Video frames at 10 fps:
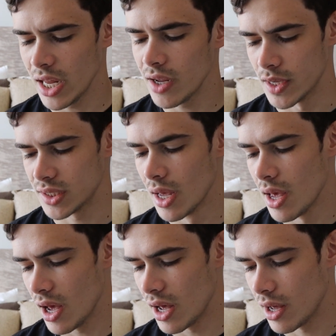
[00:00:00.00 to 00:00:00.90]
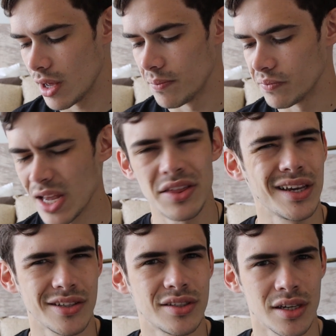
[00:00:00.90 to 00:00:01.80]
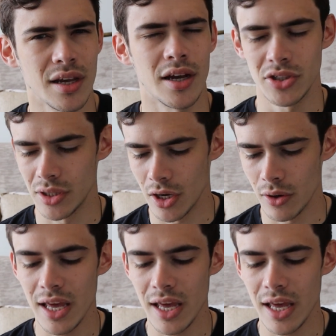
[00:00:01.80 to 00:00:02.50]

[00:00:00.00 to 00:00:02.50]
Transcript: Anyways, I think it's Kakashi though.